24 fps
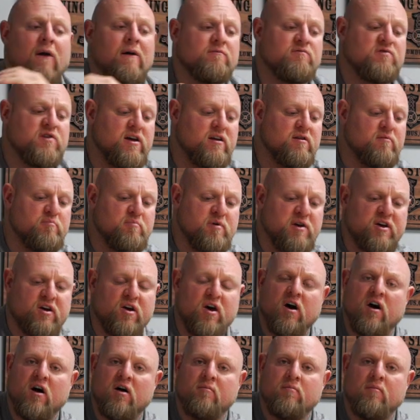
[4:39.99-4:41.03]
didn't
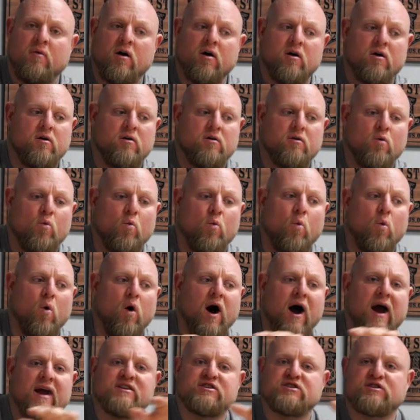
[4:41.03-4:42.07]
become
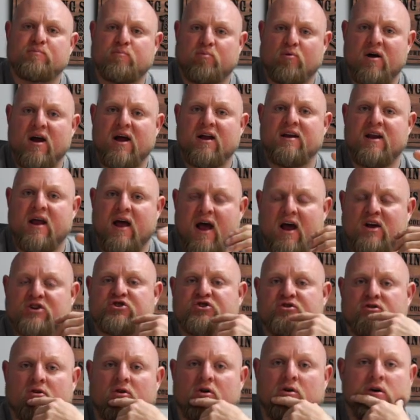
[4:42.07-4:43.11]
widespread
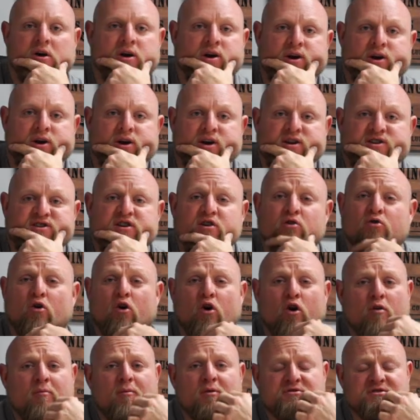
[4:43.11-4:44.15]
national until
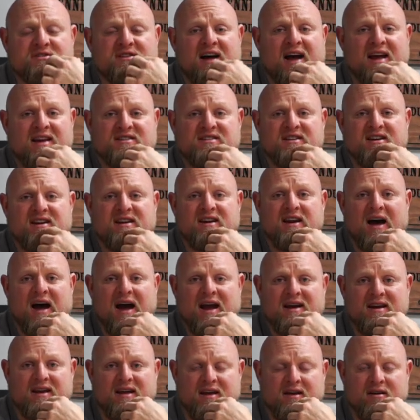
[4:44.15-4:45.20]
almost
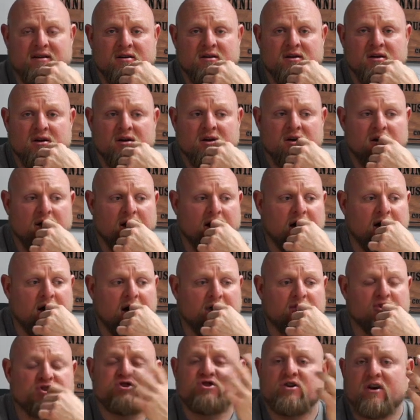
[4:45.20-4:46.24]
1990 uh,
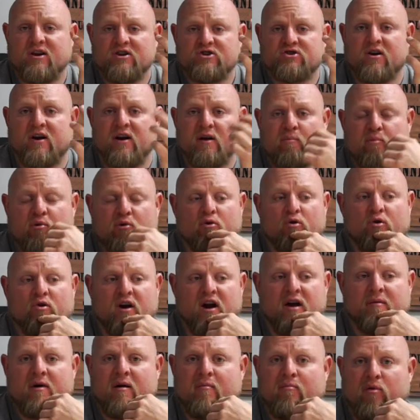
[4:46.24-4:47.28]
the strength training
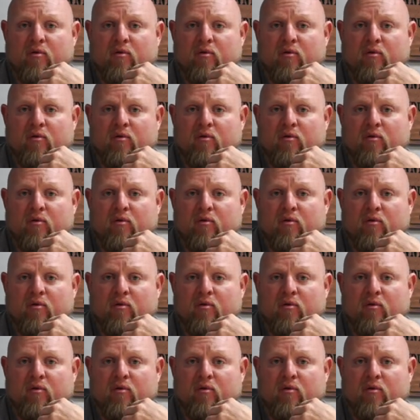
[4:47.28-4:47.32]
program at